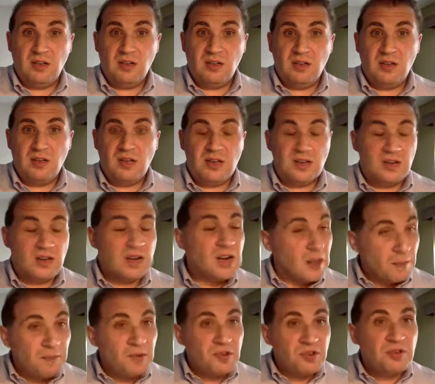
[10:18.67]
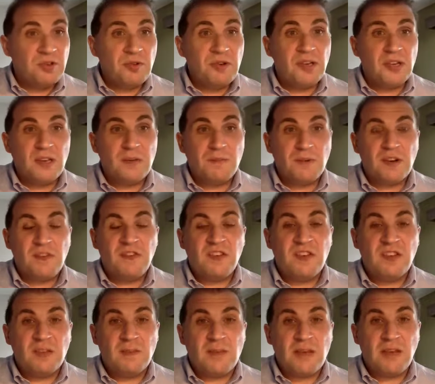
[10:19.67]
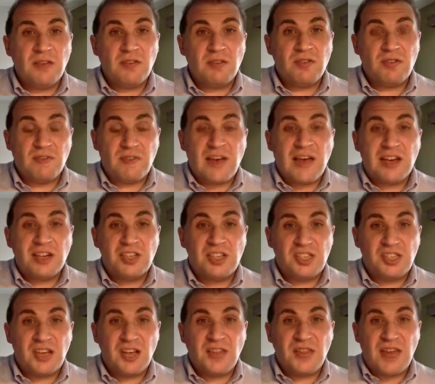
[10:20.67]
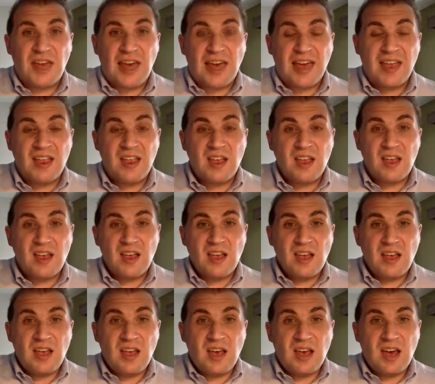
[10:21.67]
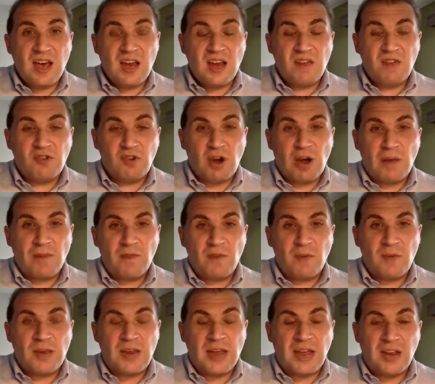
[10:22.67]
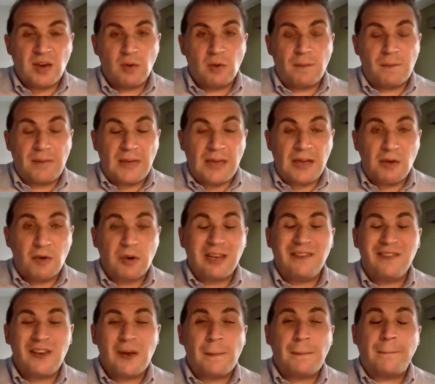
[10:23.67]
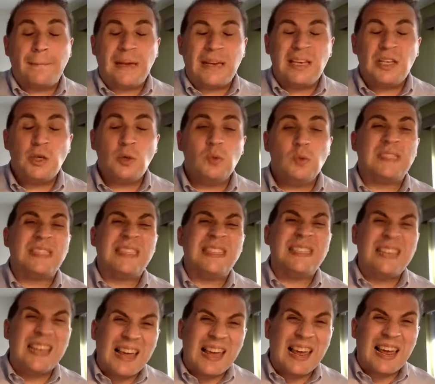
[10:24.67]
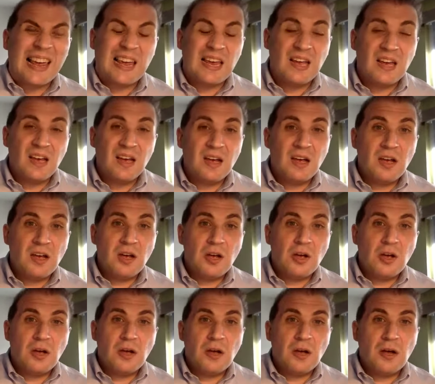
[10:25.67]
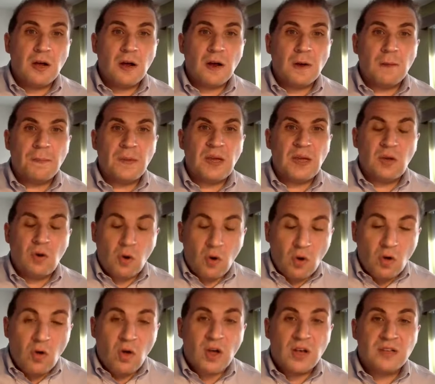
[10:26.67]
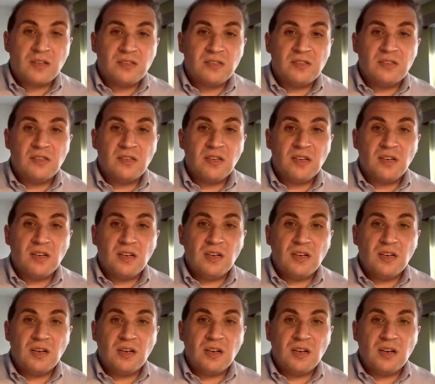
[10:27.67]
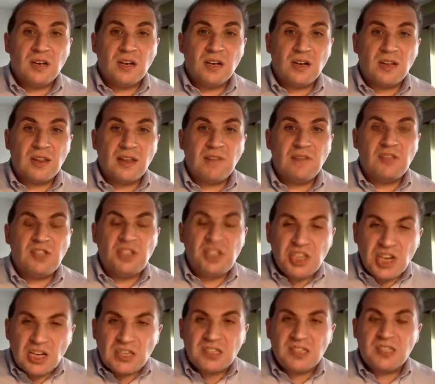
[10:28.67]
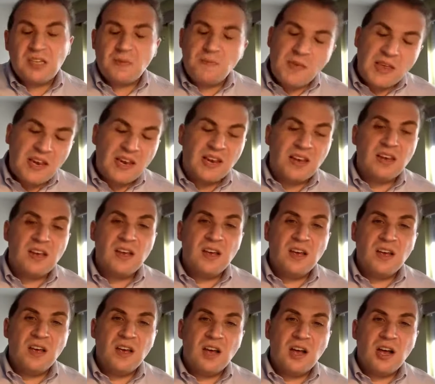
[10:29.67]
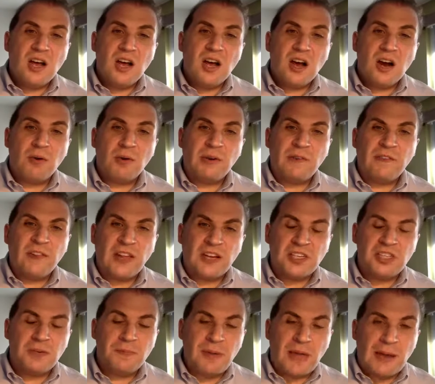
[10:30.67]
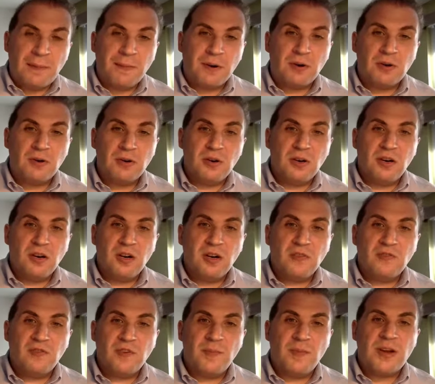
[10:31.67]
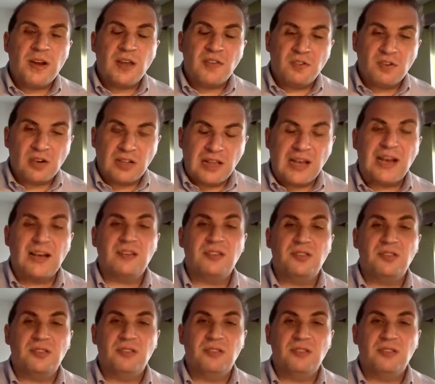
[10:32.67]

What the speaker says: And a couple of students in previous semesters have actually done that and have dropped from an A to a B or even a B to a C because they just submitted a reflection paper from another class.